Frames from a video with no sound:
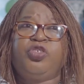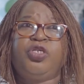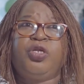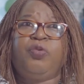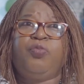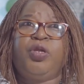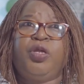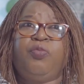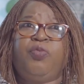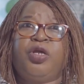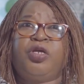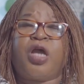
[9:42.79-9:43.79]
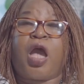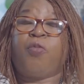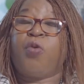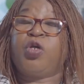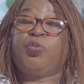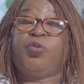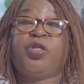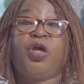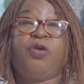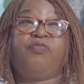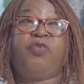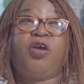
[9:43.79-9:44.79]
worked with
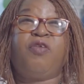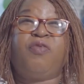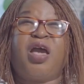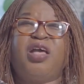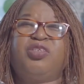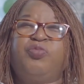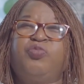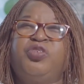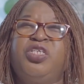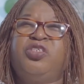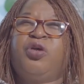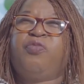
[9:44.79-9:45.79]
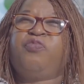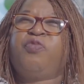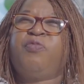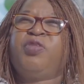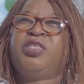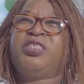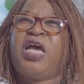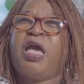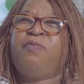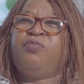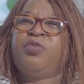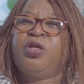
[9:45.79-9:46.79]
her from the
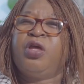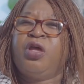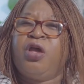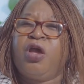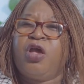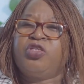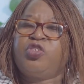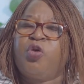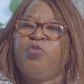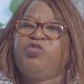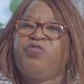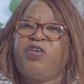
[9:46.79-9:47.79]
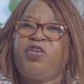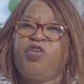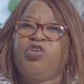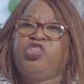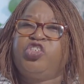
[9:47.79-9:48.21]
time her son was very young.